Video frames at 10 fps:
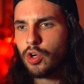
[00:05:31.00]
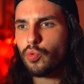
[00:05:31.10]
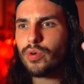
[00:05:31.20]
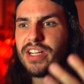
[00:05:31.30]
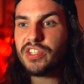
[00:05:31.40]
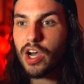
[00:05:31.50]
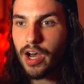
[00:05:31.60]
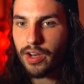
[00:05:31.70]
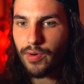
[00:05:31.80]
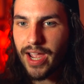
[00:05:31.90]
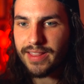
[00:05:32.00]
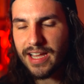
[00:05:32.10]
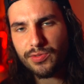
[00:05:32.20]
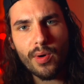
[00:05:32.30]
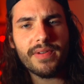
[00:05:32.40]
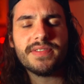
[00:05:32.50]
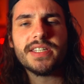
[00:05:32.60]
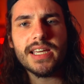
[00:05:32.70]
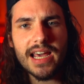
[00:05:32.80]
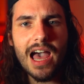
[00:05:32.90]
redone, right? And that's what we've
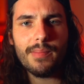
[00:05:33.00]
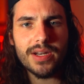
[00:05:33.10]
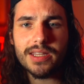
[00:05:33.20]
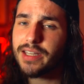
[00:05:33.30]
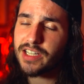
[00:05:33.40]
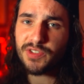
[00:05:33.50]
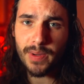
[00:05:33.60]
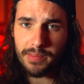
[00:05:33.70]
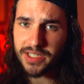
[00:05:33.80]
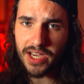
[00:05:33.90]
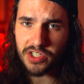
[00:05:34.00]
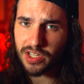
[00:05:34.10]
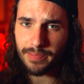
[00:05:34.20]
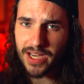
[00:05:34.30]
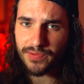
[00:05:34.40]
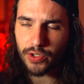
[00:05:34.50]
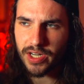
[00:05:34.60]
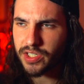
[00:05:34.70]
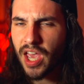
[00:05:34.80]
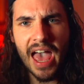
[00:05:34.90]
seen happen in the experimentation in the past 4
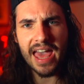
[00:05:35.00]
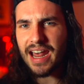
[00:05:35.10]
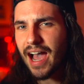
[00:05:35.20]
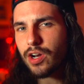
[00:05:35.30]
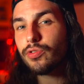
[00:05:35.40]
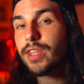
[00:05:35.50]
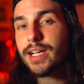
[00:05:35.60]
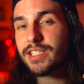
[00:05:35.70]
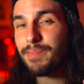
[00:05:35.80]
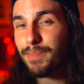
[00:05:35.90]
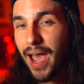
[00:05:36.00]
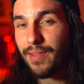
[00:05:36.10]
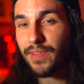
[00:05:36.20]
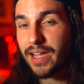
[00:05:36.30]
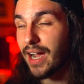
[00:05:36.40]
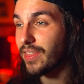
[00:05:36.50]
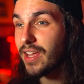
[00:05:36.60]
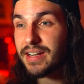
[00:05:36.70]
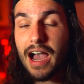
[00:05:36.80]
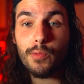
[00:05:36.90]
years, and I don't think it's a bad thing. I
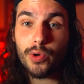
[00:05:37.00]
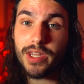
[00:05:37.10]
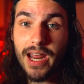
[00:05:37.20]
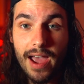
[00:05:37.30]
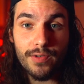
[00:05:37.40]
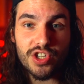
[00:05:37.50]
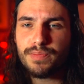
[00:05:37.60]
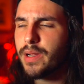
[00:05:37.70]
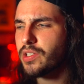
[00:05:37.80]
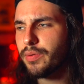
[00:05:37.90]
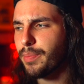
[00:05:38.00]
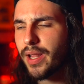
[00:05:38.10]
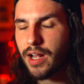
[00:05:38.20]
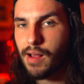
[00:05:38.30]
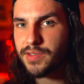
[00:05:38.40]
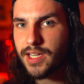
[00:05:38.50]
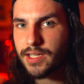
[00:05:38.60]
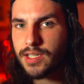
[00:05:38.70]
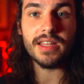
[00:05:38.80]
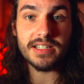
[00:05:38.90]
think now more than ever, especially with Black Ops
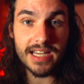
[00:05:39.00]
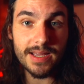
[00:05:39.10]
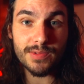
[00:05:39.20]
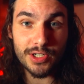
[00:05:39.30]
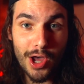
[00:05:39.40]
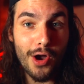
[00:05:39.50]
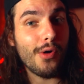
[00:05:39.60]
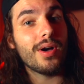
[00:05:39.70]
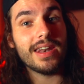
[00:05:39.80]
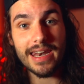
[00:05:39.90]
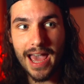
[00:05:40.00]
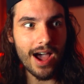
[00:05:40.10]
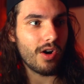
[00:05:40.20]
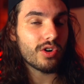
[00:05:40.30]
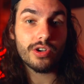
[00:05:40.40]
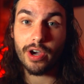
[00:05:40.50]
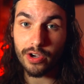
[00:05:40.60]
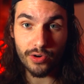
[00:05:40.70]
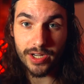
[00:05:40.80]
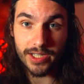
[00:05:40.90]
6, the teams know now,
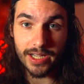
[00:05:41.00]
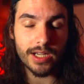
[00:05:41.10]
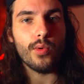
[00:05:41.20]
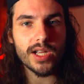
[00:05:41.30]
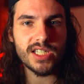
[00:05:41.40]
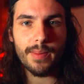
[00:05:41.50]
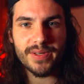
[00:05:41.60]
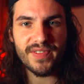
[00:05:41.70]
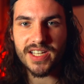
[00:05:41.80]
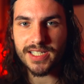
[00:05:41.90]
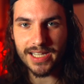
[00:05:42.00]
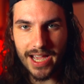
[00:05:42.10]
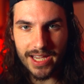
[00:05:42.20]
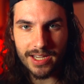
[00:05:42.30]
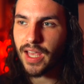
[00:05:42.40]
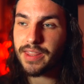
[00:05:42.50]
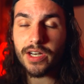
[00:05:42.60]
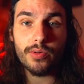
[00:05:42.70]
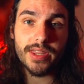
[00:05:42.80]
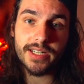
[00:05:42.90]
concretely, what zombies fans like, and they
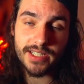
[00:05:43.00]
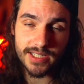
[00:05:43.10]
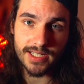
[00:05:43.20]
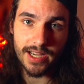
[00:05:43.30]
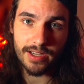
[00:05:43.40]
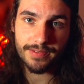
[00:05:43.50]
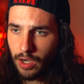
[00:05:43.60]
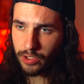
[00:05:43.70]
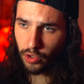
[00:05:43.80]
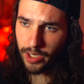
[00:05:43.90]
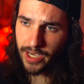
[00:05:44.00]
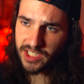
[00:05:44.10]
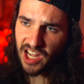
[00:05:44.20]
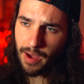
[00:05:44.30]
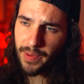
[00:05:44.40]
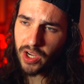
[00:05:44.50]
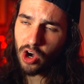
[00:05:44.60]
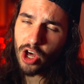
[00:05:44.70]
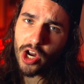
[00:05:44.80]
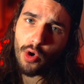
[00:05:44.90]
know what they dislike. On to our next topic
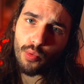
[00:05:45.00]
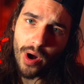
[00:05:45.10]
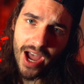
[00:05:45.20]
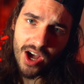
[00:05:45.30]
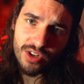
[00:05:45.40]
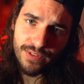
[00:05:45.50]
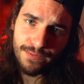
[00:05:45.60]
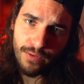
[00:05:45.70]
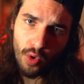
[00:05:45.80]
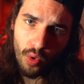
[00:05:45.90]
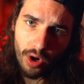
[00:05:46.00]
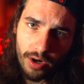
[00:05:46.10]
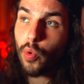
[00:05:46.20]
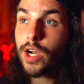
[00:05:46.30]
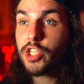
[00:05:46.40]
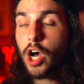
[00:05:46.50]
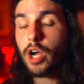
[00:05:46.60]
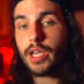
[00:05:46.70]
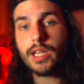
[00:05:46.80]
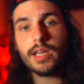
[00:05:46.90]
on round 4. We're
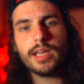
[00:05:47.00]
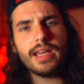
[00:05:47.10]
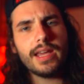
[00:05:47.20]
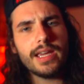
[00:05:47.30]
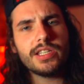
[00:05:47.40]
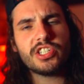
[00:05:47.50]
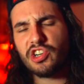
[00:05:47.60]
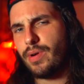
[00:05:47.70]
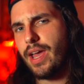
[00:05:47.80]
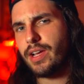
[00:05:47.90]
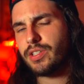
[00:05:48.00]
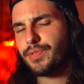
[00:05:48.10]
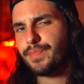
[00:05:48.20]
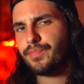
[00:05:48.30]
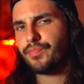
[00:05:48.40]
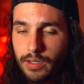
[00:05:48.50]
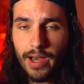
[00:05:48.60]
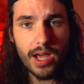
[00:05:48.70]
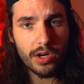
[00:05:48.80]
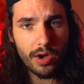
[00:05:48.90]
talking Easter eggs.
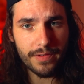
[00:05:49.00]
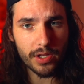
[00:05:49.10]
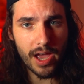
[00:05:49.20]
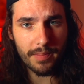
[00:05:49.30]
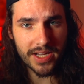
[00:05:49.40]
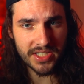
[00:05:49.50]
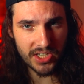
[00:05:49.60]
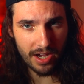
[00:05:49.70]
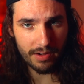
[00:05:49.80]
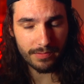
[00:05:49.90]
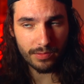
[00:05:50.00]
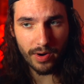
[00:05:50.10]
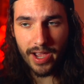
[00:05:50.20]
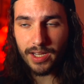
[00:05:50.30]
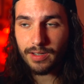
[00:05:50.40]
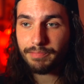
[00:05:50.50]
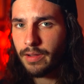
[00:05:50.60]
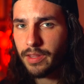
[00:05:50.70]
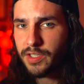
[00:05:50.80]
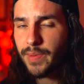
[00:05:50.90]
Now, I don't know if you're like myself, right?
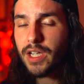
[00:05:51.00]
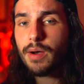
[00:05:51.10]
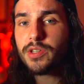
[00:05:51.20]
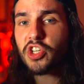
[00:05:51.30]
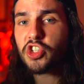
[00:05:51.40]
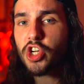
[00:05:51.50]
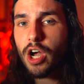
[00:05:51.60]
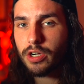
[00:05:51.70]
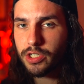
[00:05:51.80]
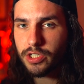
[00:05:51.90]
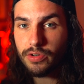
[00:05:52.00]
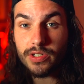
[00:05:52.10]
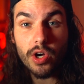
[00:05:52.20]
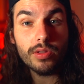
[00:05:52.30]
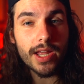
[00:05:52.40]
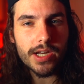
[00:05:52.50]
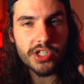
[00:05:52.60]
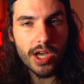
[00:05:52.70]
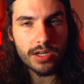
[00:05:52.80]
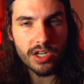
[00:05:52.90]
Now, this may come as a shocker to you, and don't let it
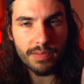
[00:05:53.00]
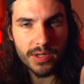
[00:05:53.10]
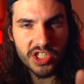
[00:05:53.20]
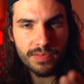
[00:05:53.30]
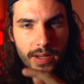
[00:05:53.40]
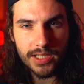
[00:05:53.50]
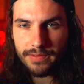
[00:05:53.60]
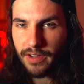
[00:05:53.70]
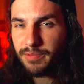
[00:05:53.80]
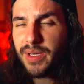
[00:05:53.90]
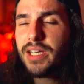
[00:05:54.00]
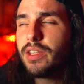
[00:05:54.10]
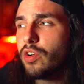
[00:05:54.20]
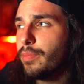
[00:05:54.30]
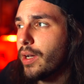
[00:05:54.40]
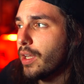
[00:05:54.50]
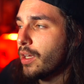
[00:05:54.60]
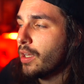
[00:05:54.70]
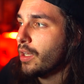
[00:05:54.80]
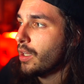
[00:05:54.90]
change your perspective of me either, but
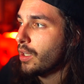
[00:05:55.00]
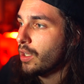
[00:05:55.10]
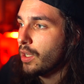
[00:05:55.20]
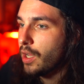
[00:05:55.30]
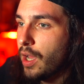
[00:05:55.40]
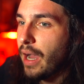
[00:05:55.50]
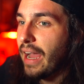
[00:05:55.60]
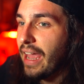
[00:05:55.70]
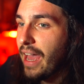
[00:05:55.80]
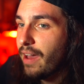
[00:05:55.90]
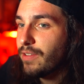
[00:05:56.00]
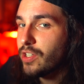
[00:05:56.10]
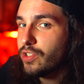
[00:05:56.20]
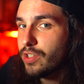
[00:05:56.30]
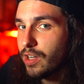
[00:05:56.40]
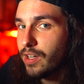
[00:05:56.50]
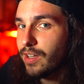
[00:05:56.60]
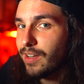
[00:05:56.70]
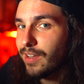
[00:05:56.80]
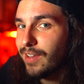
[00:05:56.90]
I haven't done